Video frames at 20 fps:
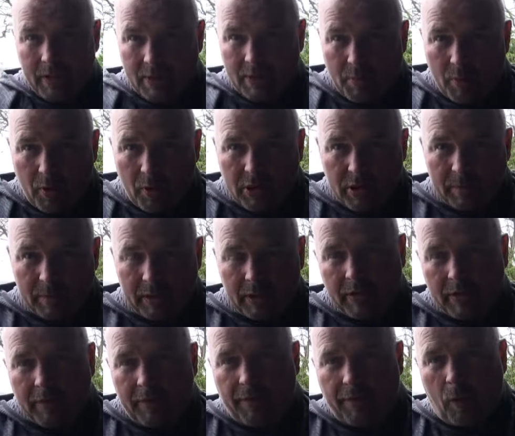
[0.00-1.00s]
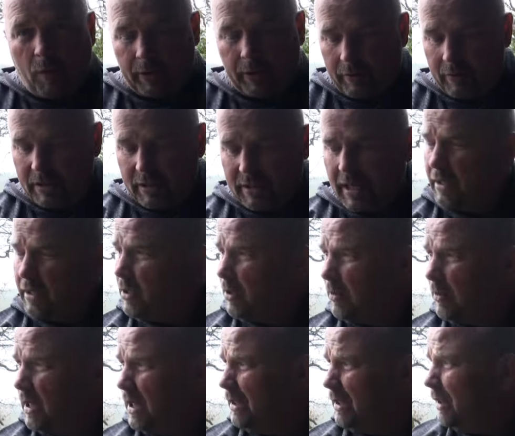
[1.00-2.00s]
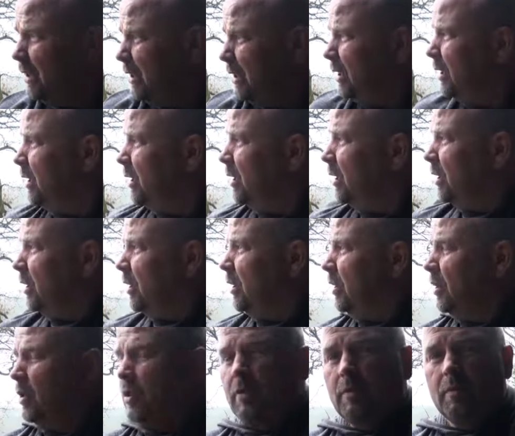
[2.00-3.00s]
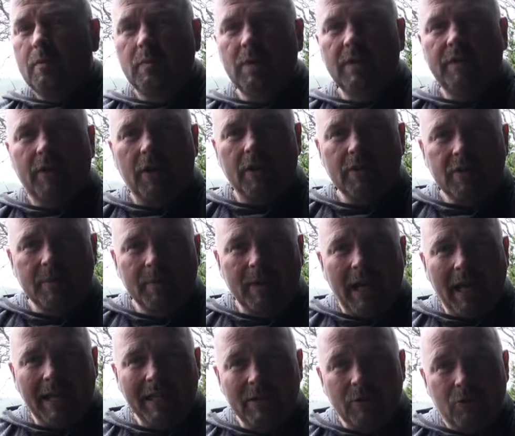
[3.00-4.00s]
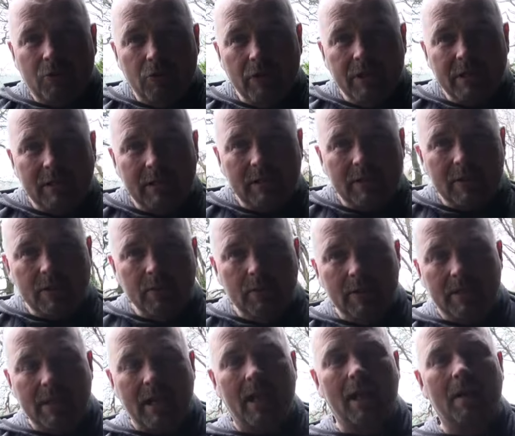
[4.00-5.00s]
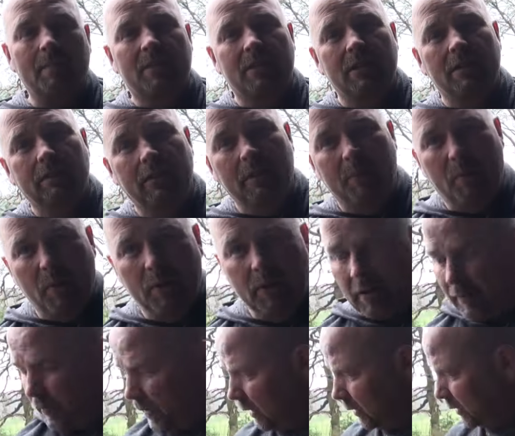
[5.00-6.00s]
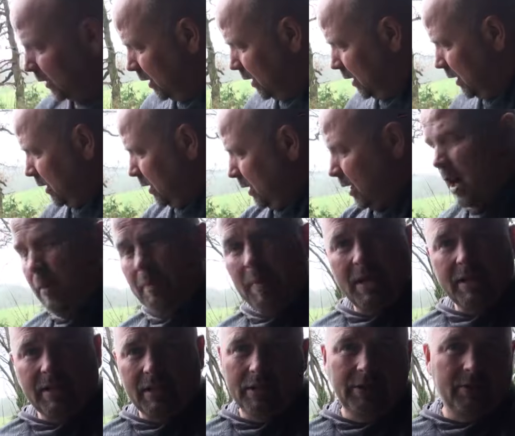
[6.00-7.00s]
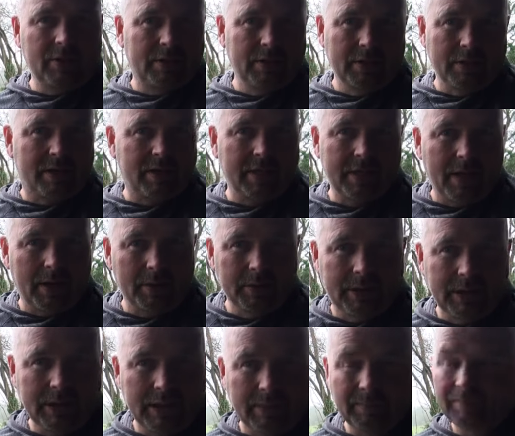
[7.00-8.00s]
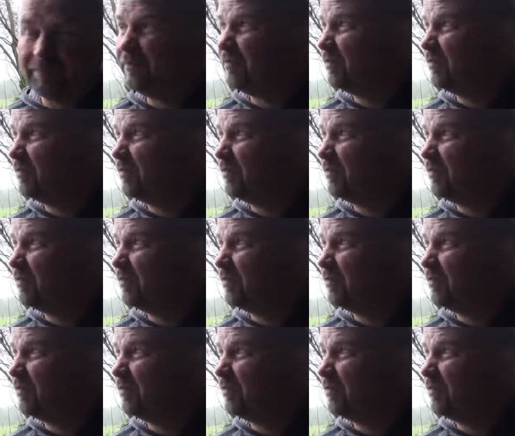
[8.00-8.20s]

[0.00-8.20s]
is approximately 4 degrees centigrade. We've got some light drizzle, so it's absolutely perfect. I'm basically just going to sit out here